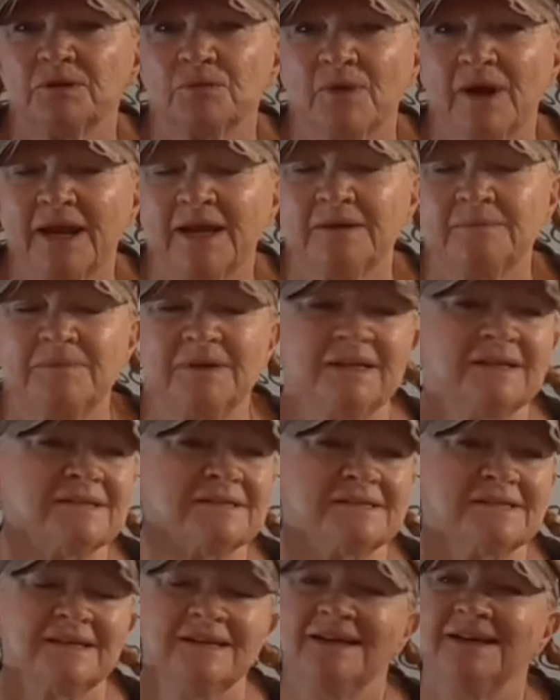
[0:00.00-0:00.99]
rain
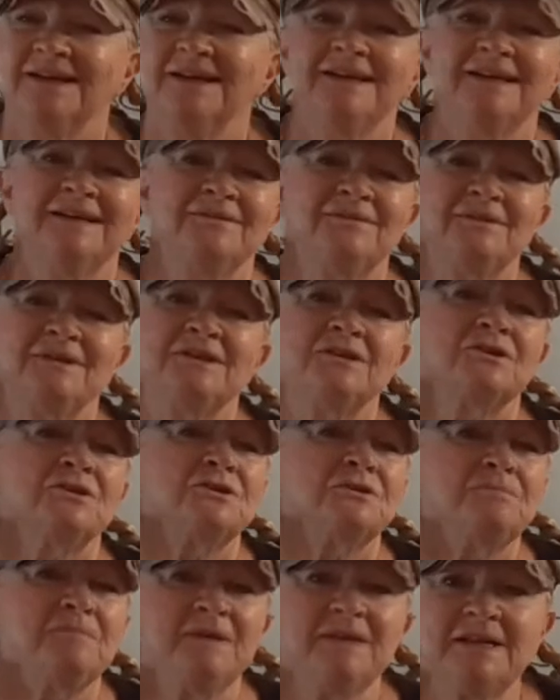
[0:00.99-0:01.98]
because well, you
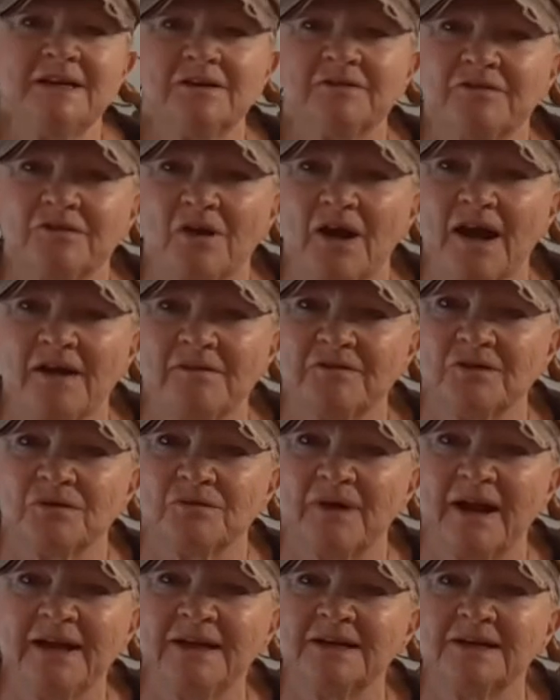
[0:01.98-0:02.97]
could be there forever,
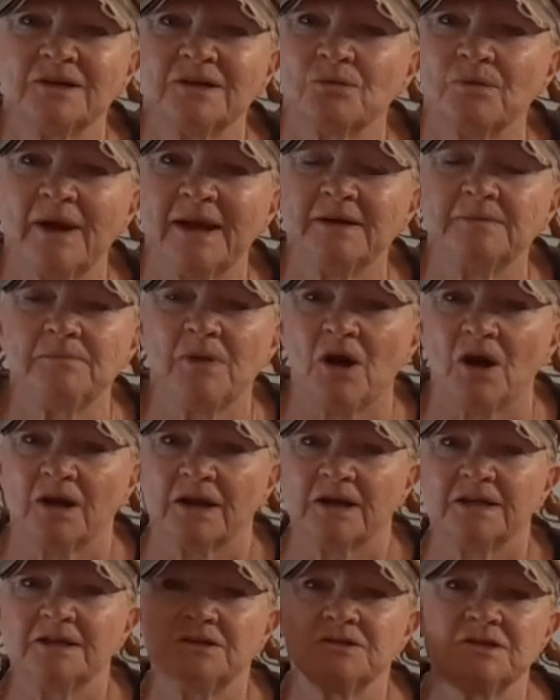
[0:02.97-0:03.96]
right? In a rain
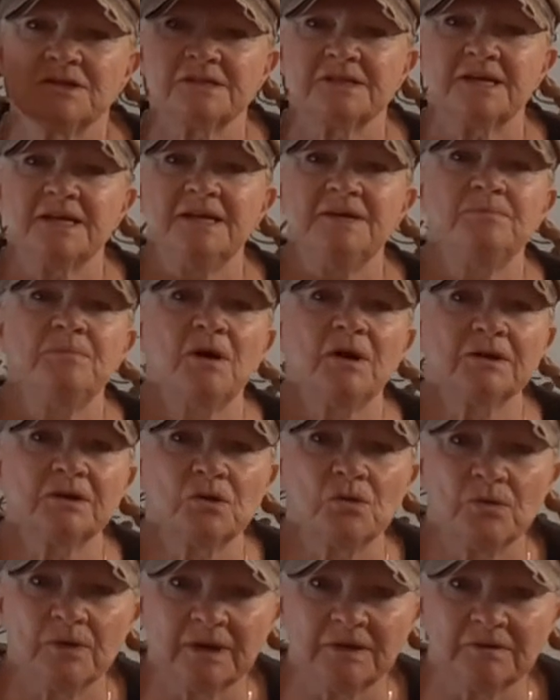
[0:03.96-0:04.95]
pocket. You just keep on
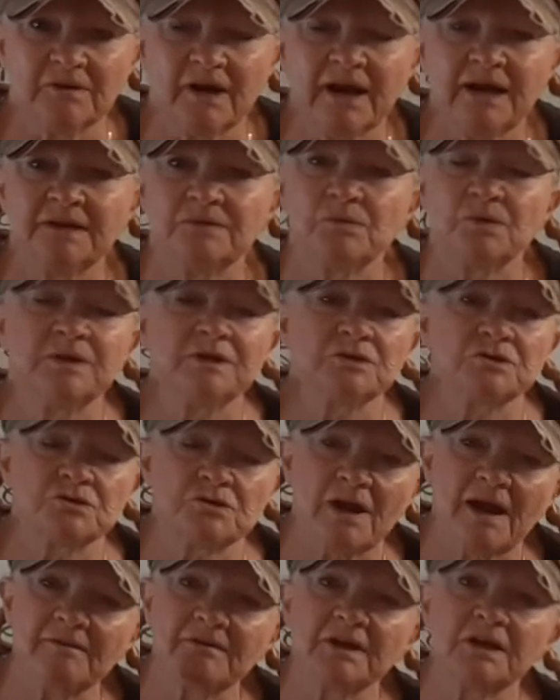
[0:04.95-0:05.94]
going, right? When you're
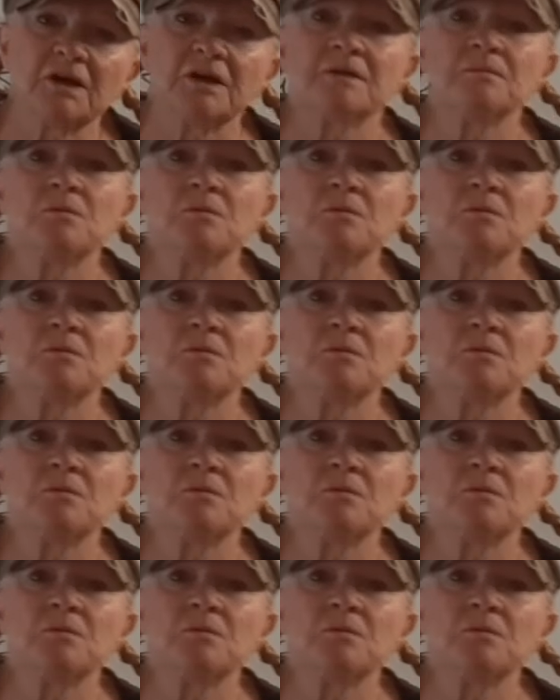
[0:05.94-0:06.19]
traveling on a